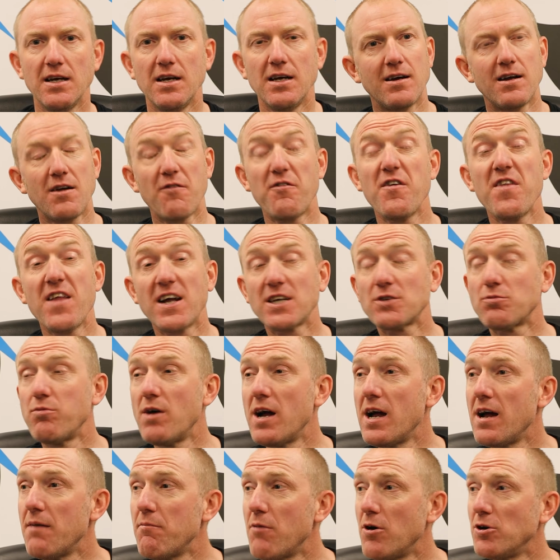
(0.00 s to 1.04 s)
And I think that's
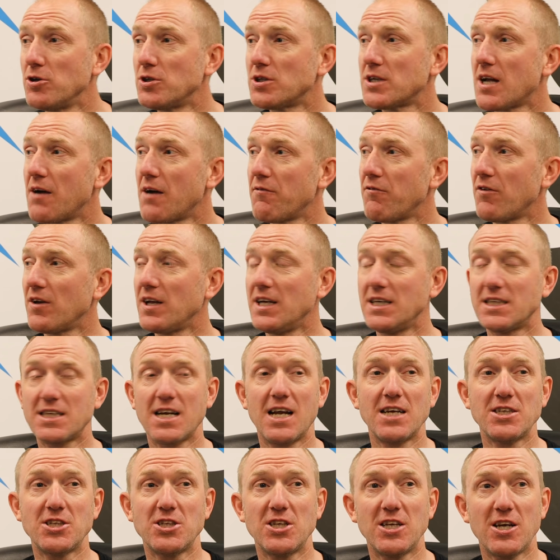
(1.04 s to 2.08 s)
where most athletes
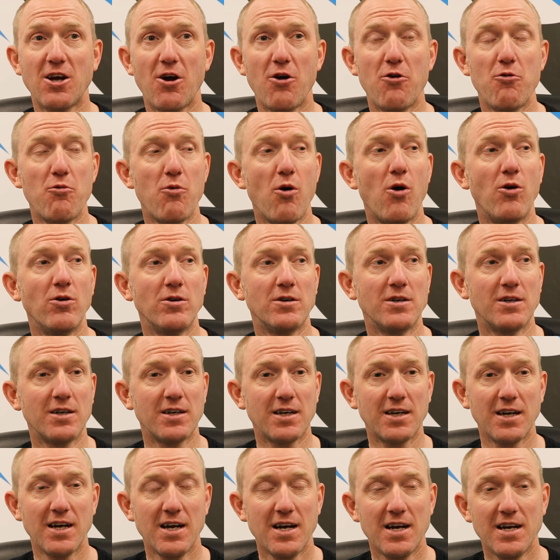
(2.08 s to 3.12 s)
actually go wrong.